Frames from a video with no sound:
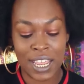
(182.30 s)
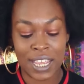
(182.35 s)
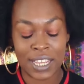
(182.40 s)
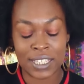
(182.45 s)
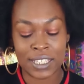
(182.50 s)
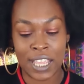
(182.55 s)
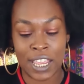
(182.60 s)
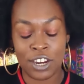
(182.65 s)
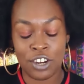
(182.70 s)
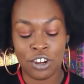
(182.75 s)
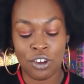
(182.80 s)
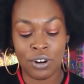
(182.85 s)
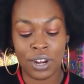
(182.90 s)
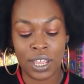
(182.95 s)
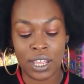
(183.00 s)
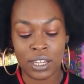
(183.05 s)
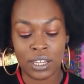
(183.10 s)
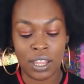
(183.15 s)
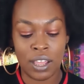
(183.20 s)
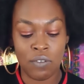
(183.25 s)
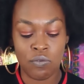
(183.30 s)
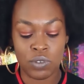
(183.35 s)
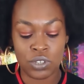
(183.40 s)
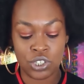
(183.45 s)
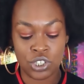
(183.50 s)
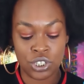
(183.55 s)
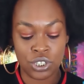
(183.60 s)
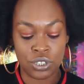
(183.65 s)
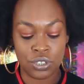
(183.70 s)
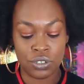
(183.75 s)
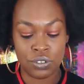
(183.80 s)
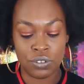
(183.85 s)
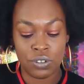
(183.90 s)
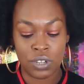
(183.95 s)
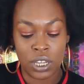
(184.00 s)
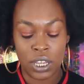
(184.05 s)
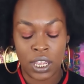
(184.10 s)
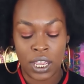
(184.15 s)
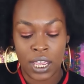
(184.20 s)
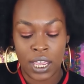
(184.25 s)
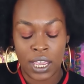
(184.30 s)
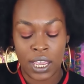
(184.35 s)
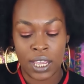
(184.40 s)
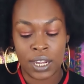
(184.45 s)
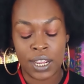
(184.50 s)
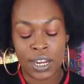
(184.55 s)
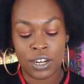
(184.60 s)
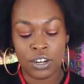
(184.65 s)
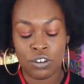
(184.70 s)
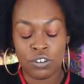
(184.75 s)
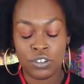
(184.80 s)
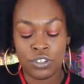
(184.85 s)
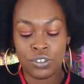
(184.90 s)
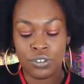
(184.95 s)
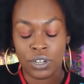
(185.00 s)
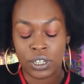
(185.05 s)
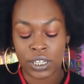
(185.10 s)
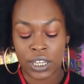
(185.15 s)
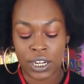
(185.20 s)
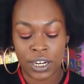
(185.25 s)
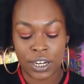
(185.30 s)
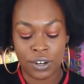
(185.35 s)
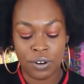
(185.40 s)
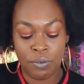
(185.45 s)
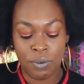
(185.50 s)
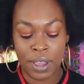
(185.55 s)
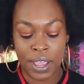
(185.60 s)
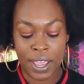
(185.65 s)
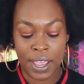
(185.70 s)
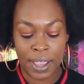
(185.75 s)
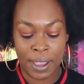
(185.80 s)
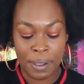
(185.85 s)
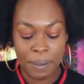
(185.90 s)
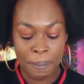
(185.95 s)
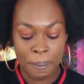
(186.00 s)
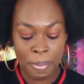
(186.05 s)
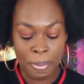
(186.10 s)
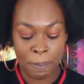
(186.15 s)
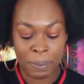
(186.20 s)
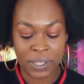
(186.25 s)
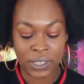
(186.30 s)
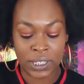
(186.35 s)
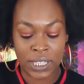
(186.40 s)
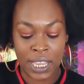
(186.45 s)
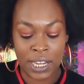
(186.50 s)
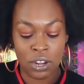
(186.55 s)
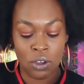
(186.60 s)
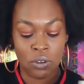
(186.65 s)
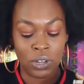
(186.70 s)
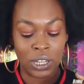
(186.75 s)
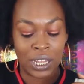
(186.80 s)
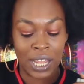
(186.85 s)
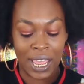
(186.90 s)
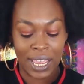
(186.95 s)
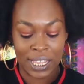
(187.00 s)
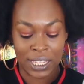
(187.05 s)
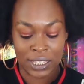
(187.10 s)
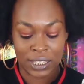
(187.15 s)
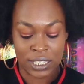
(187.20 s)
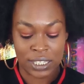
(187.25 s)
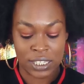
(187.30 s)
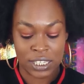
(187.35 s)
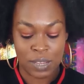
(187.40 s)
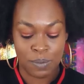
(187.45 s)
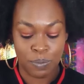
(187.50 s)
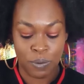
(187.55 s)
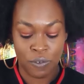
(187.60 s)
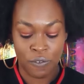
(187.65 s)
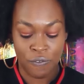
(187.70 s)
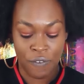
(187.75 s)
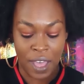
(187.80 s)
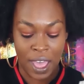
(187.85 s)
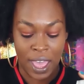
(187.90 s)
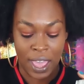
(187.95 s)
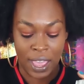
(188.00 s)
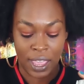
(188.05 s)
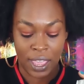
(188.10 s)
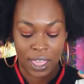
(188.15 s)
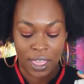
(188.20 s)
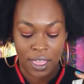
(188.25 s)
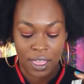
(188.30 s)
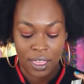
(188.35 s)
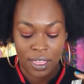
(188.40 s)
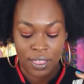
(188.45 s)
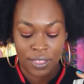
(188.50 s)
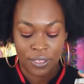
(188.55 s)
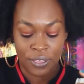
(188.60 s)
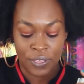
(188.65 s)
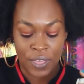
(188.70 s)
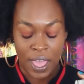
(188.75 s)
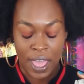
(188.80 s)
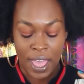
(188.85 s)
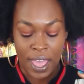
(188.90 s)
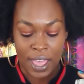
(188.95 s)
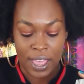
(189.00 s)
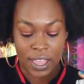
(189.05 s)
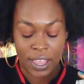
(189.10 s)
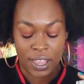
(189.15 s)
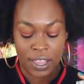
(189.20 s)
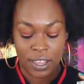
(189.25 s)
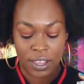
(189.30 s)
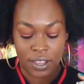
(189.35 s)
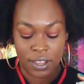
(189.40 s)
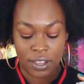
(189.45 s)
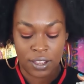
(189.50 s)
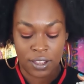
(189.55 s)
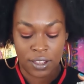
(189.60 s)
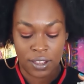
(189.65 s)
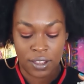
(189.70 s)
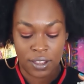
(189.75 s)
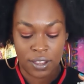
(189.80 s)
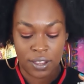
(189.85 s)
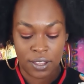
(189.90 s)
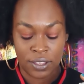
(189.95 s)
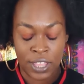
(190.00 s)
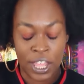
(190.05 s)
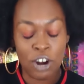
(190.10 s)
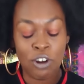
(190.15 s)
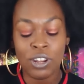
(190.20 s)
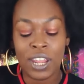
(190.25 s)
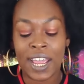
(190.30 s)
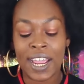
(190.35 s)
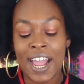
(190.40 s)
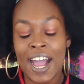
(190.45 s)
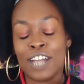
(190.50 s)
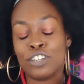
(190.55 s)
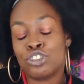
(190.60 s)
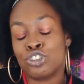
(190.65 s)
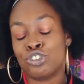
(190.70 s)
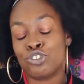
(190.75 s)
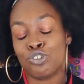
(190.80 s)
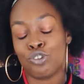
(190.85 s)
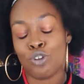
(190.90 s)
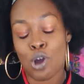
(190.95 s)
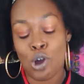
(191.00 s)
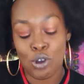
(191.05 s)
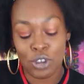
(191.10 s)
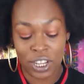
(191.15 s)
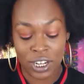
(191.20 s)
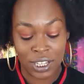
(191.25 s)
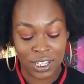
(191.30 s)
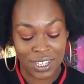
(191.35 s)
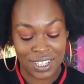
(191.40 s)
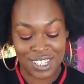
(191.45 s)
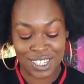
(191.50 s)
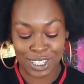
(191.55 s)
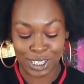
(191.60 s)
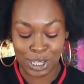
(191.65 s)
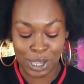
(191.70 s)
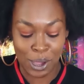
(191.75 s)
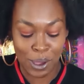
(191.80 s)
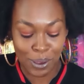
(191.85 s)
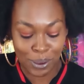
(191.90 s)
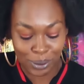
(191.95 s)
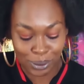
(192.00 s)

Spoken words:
like they know they're in love with you and they know you are getting away, but they don't like the simple fact that they don't like how strong it is, Leo.